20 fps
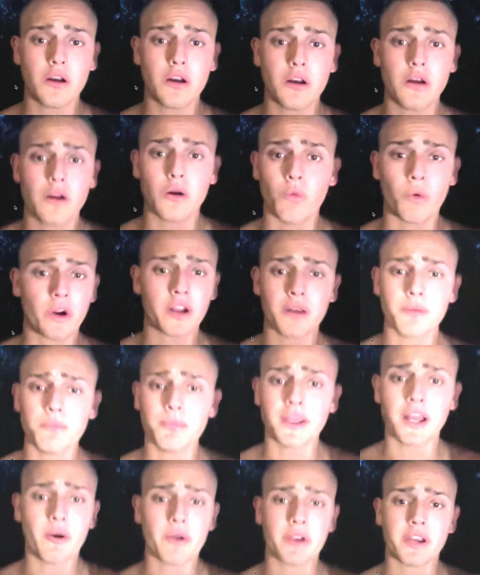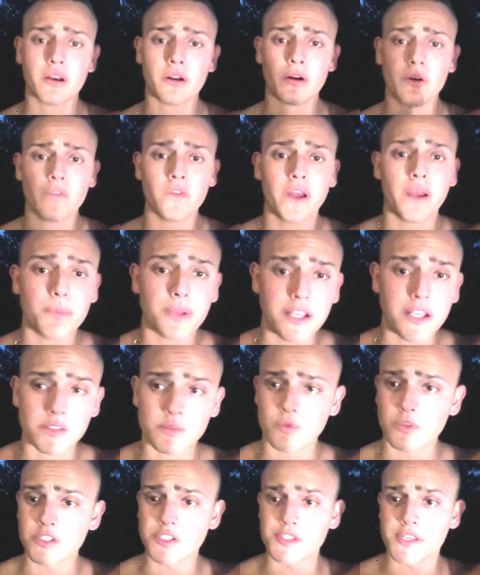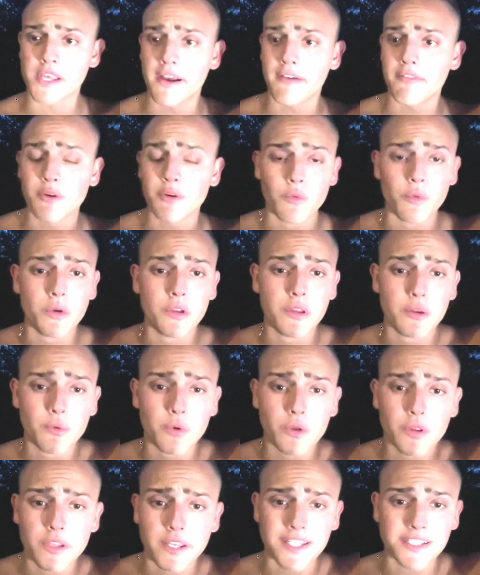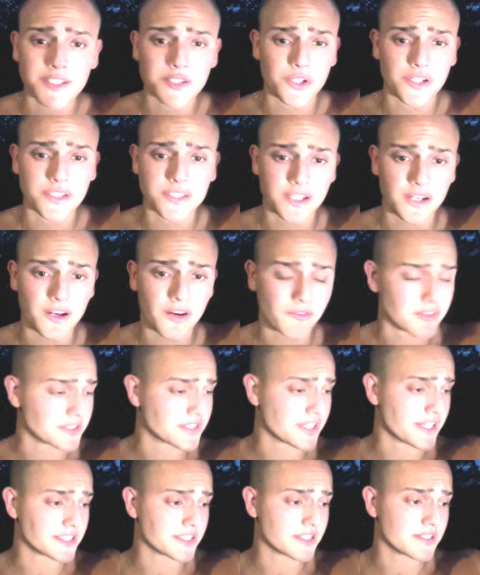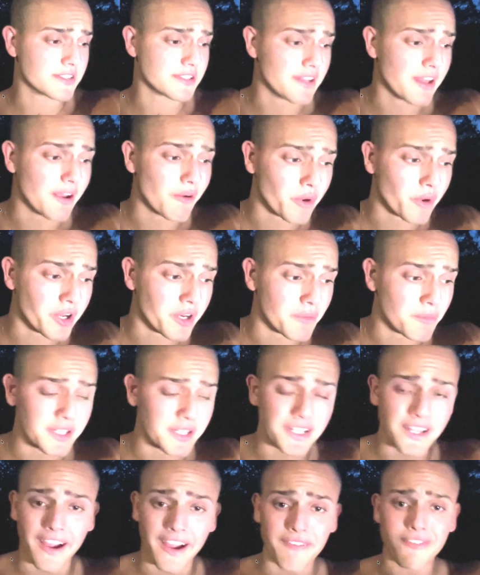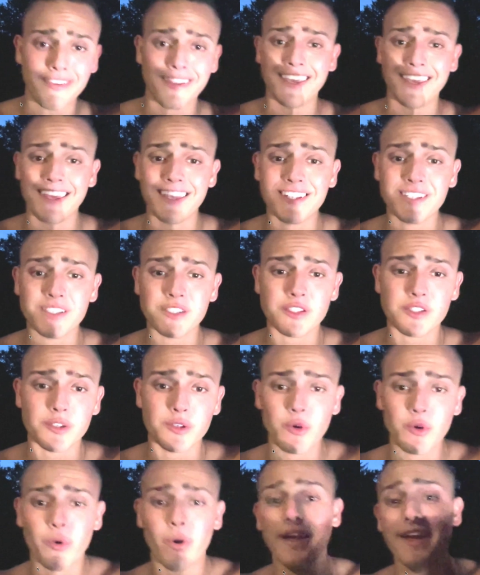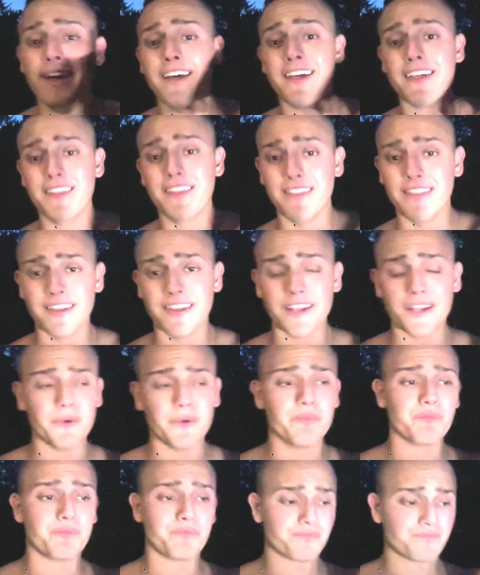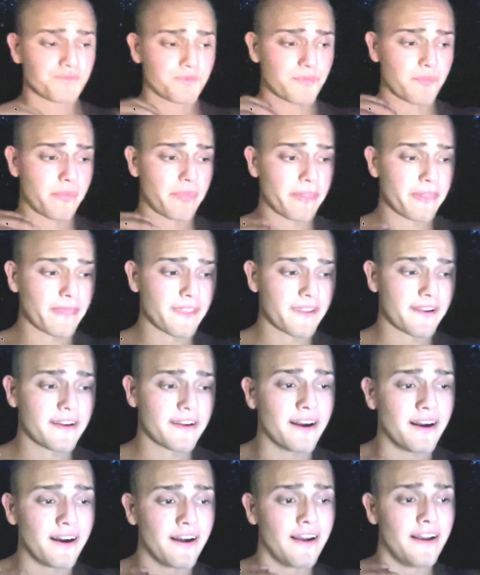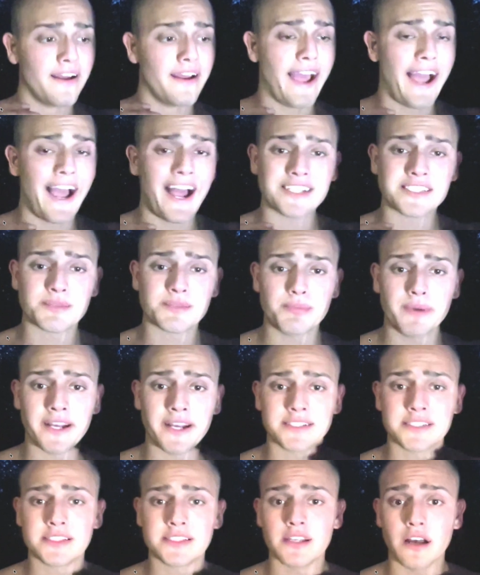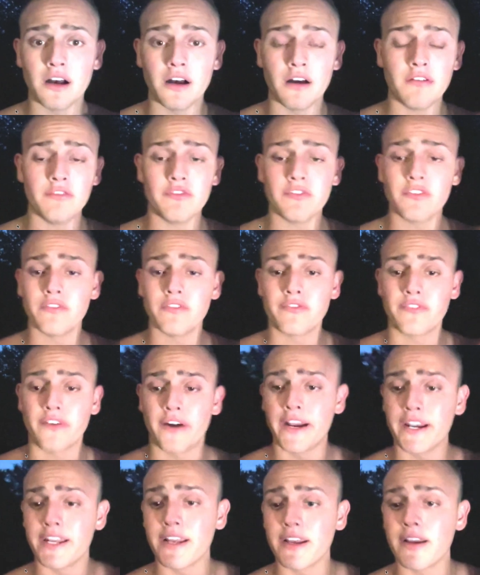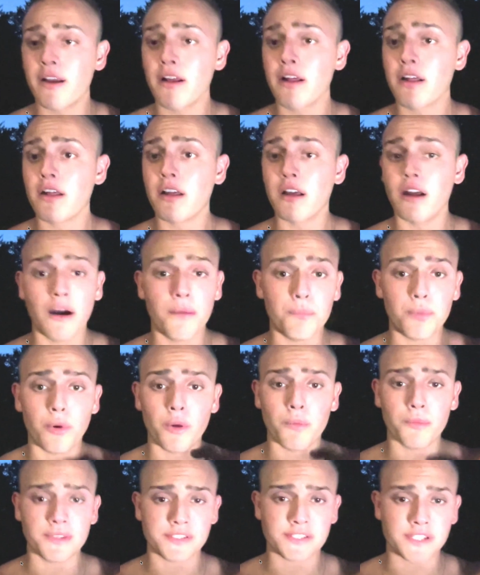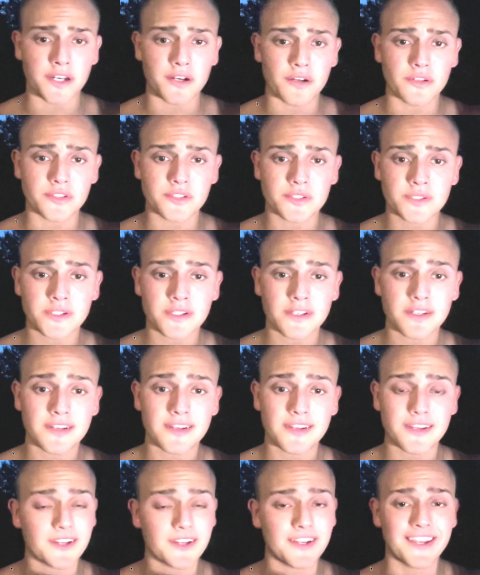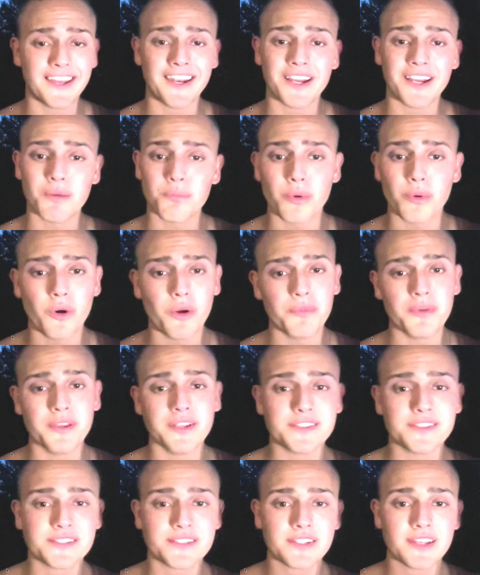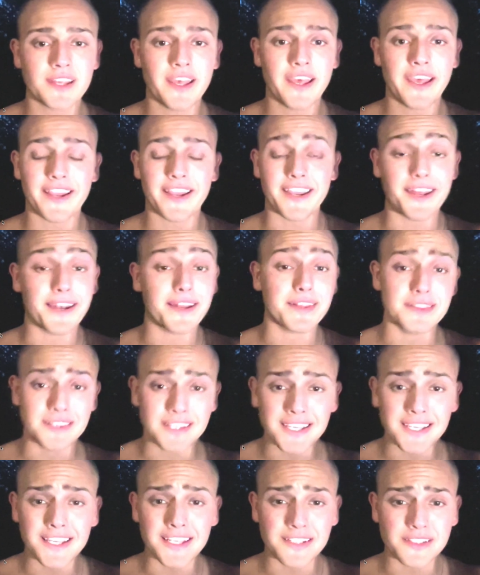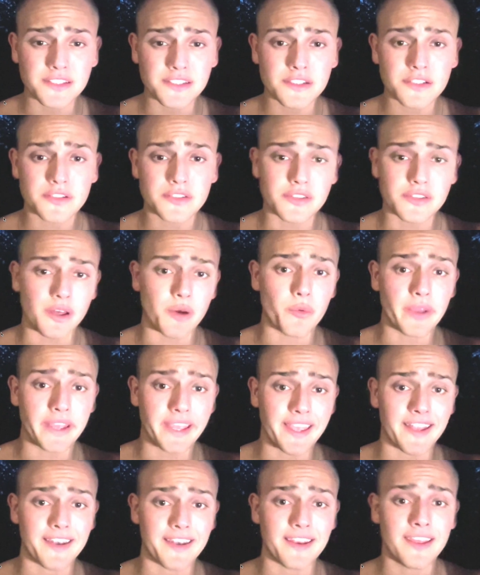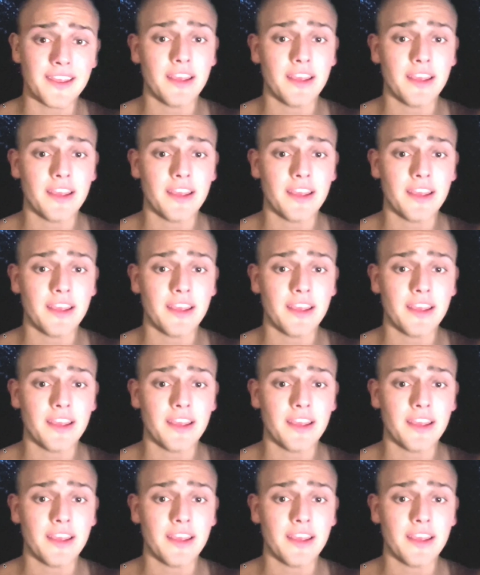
we're going to be out here all night because we're just having a really interesting conversation. Today we're going to be diving into the aspects of finding appointment setters, getting appointments, getting leads so that we can